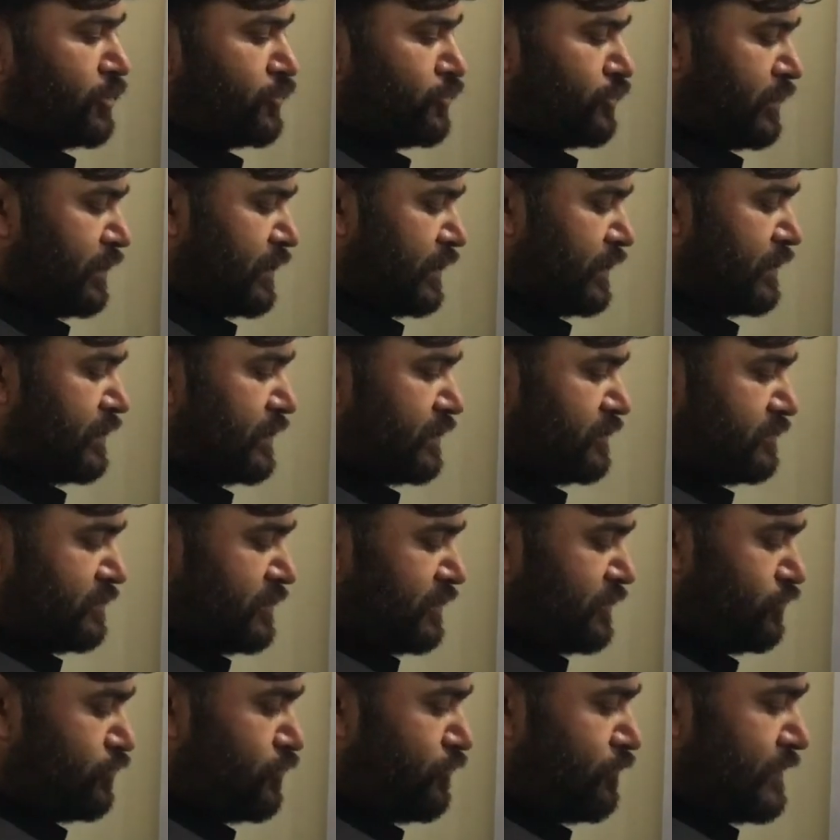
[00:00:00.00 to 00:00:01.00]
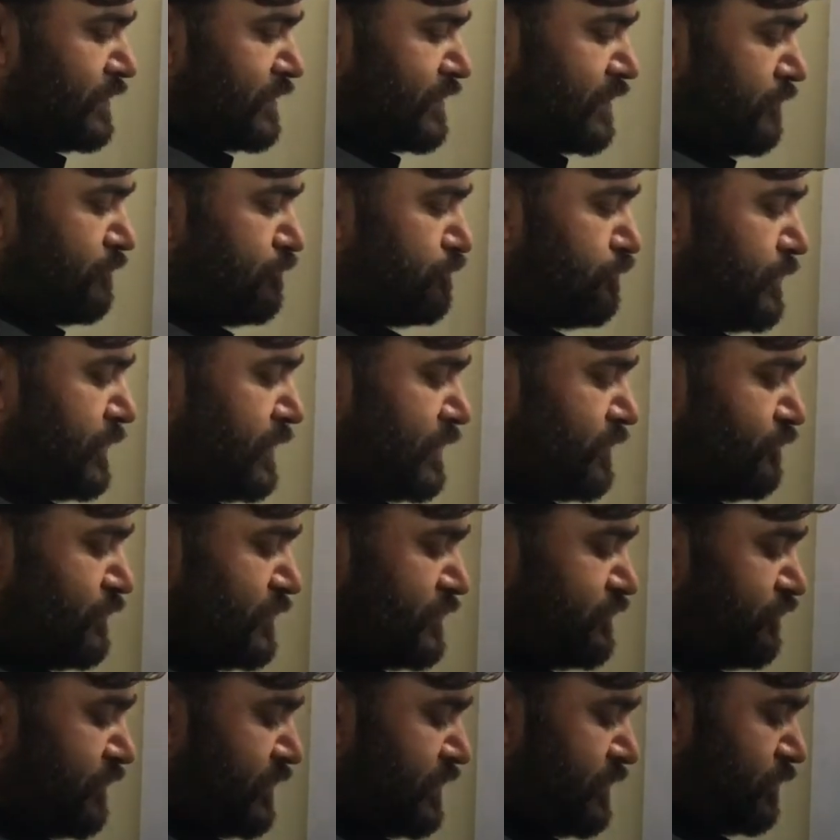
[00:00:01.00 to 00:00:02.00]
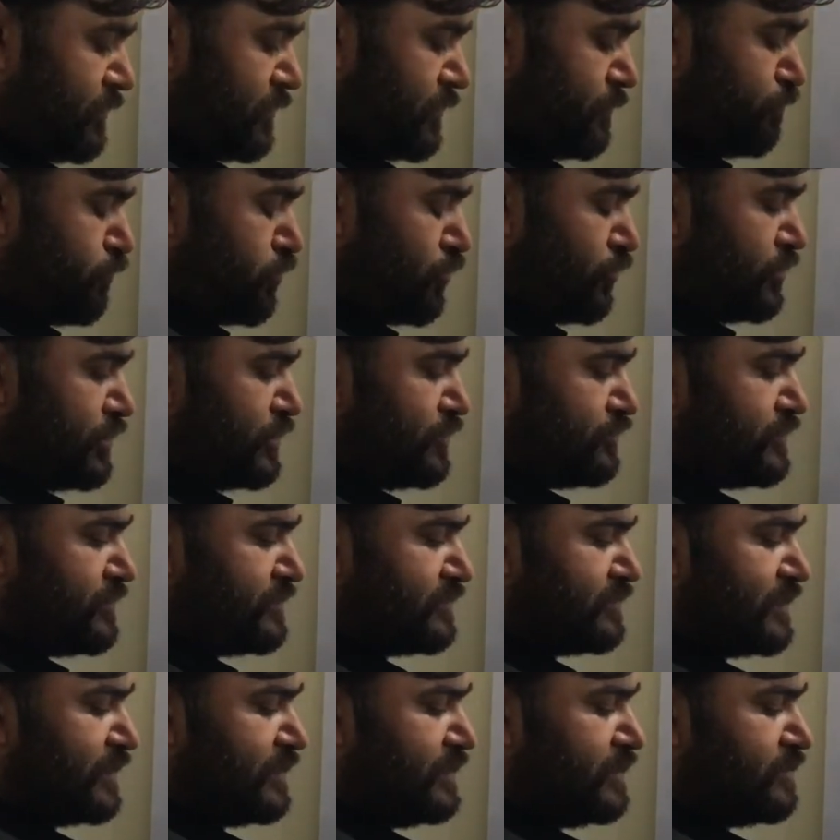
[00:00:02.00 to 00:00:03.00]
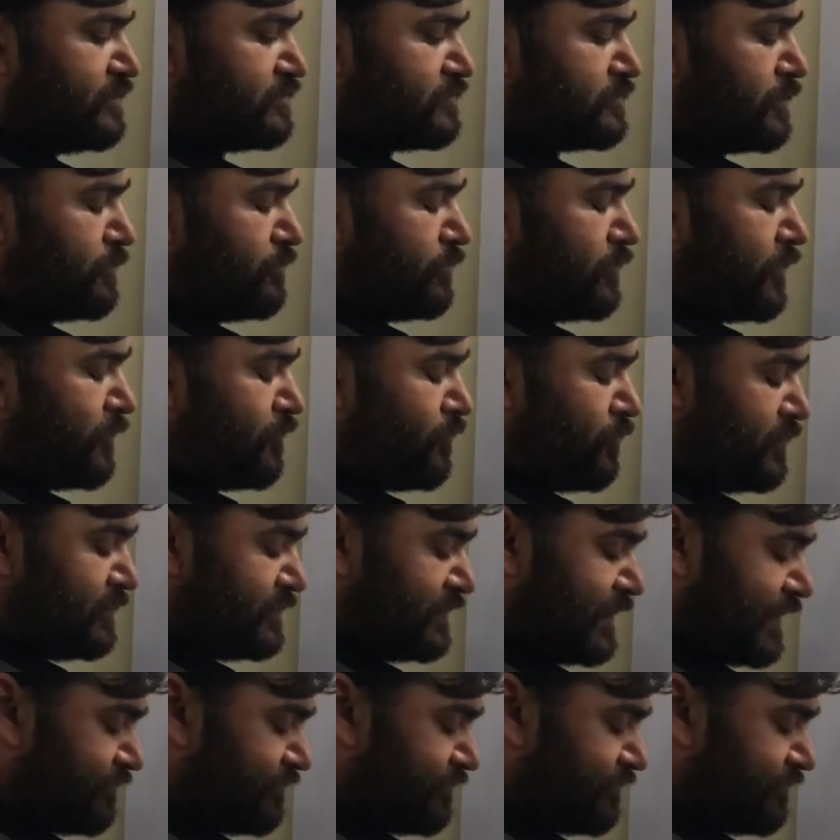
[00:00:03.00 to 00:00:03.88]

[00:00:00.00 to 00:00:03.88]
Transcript: So here in these you will compare which one produces the least number of mole, that